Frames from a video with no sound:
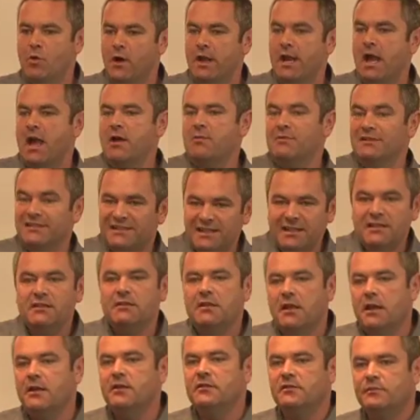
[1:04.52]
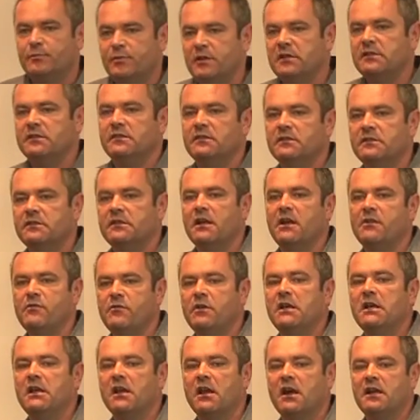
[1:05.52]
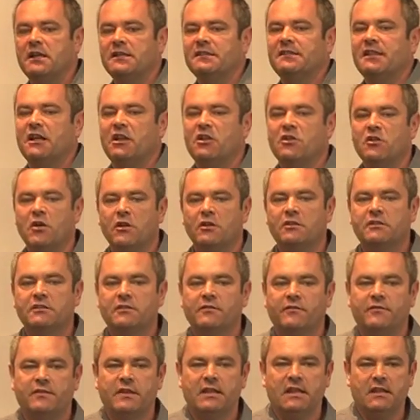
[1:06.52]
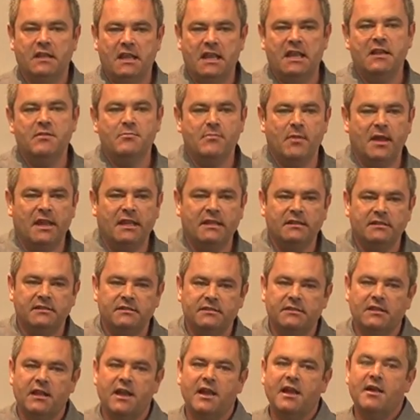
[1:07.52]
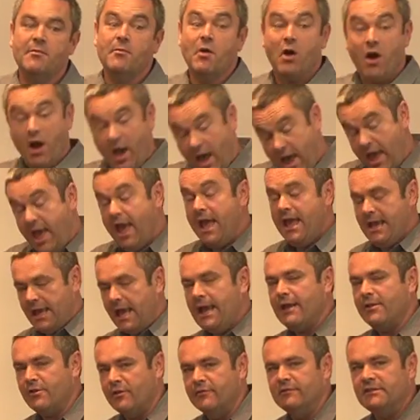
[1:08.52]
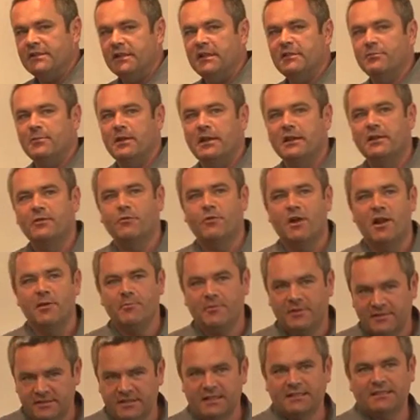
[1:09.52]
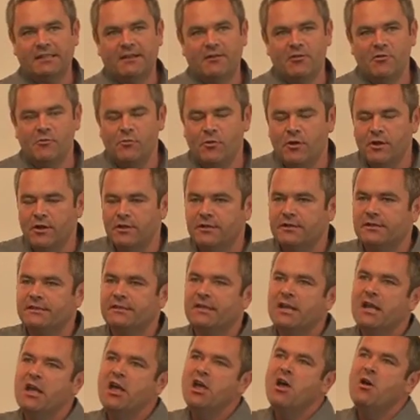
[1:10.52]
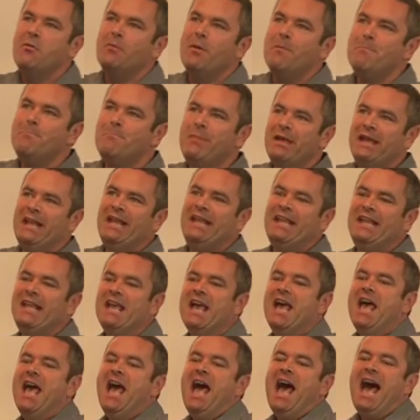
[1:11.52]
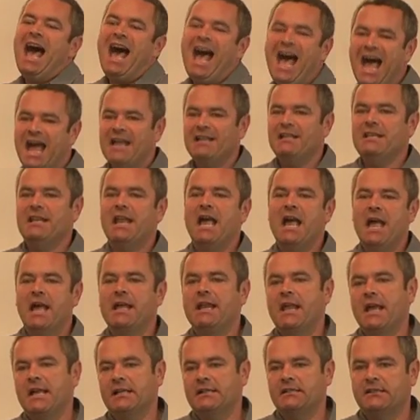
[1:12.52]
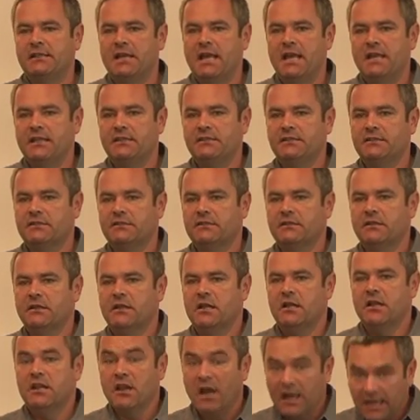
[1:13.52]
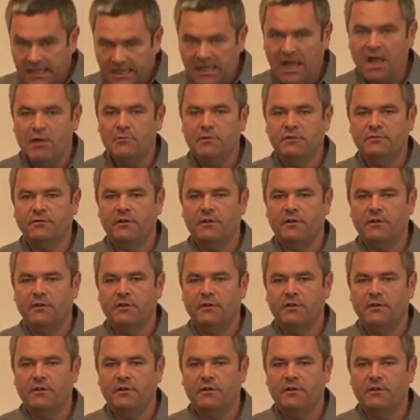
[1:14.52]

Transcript: when I was in those prisons, I realised that lots of the inmates, A, had obviously committed crime, because that's how it works, but B, hadn't had access, like I was